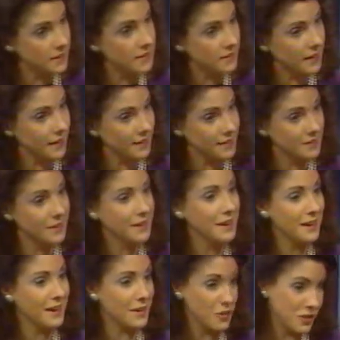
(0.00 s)
seconds,
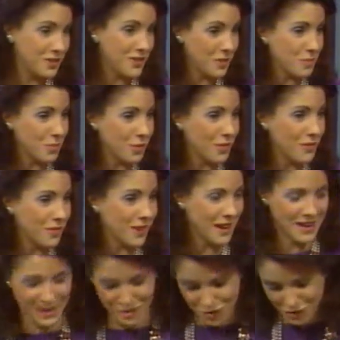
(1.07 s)
and she did improve.
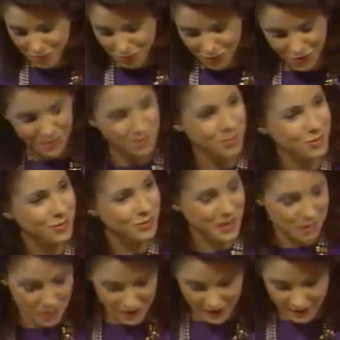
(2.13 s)
And I should have put her improved
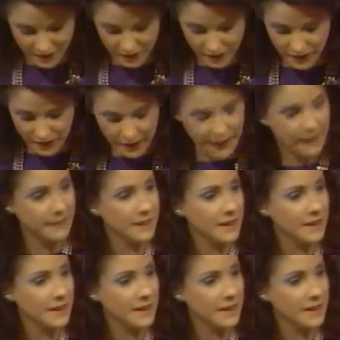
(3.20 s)
numbers down here, and the